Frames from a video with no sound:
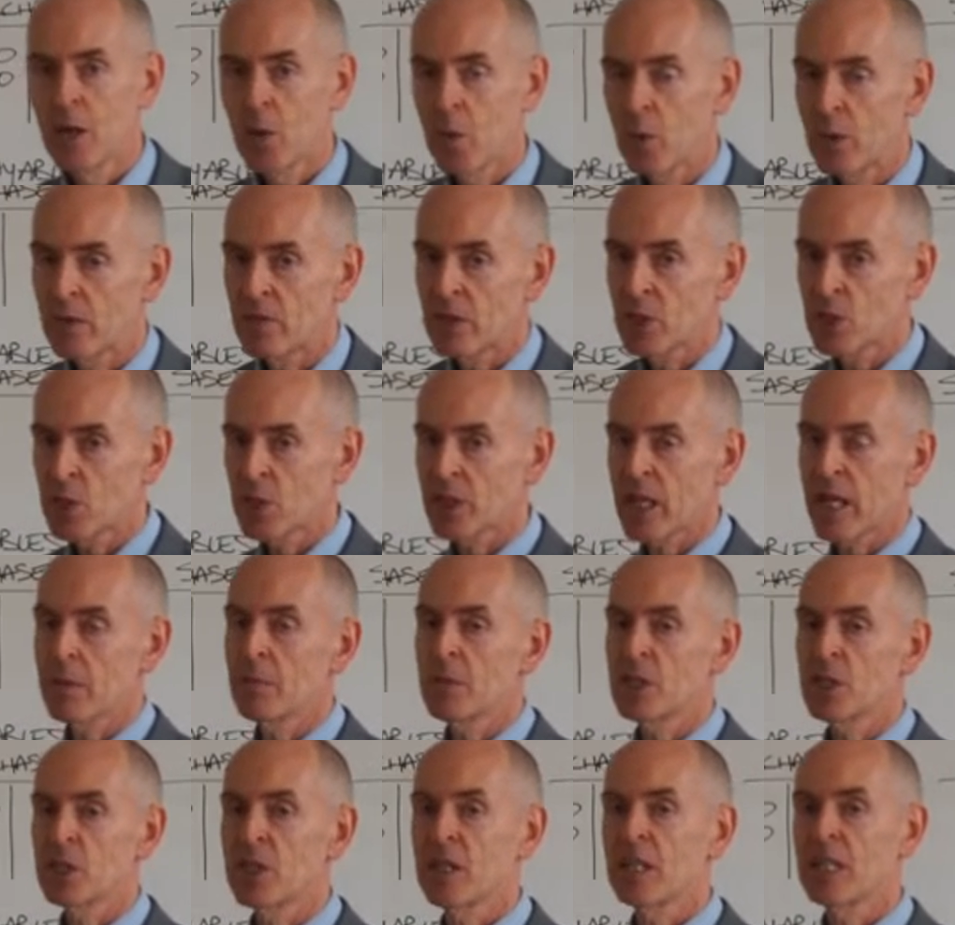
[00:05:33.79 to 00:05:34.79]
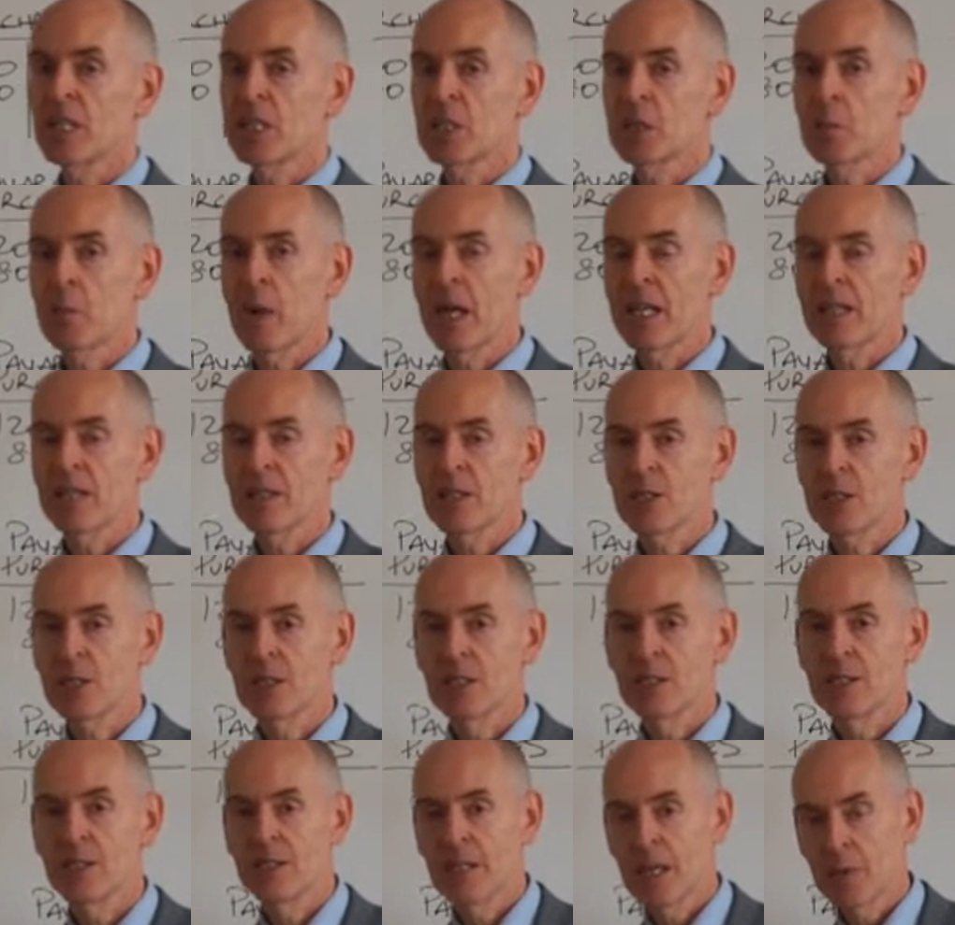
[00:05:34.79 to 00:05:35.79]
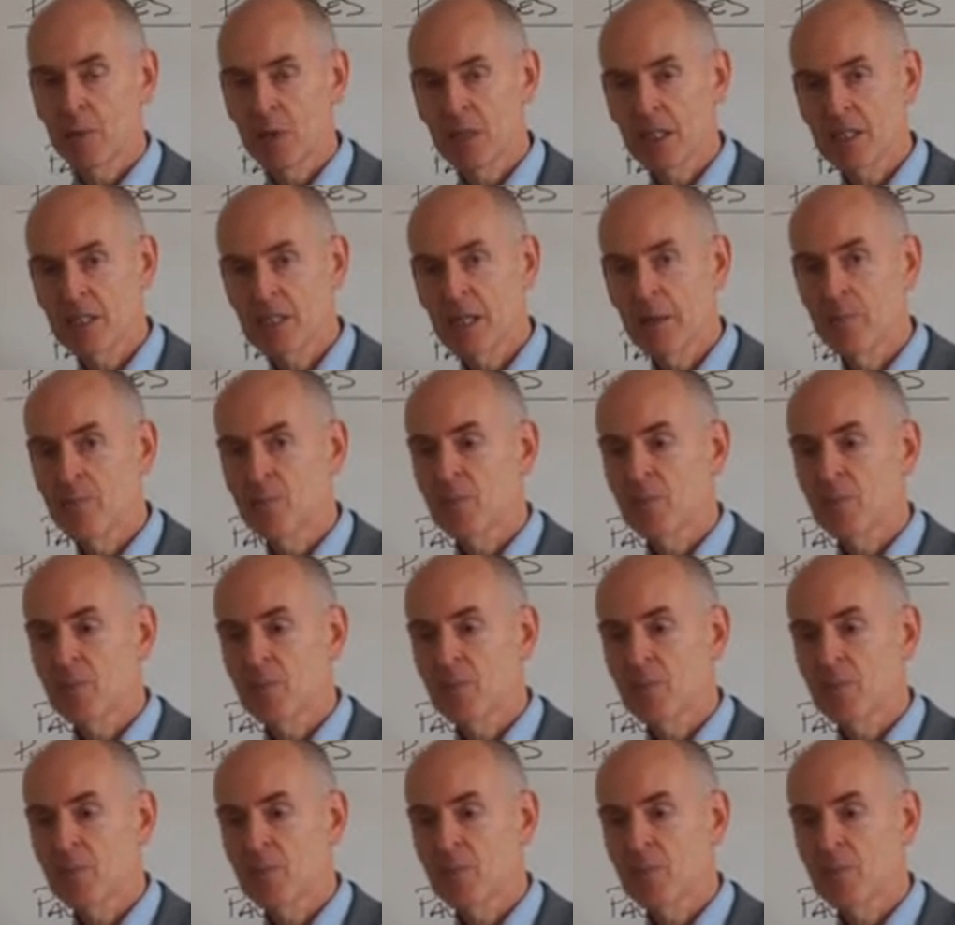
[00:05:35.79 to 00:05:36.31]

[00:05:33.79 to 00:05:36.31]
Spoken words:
We've established an expense, debit,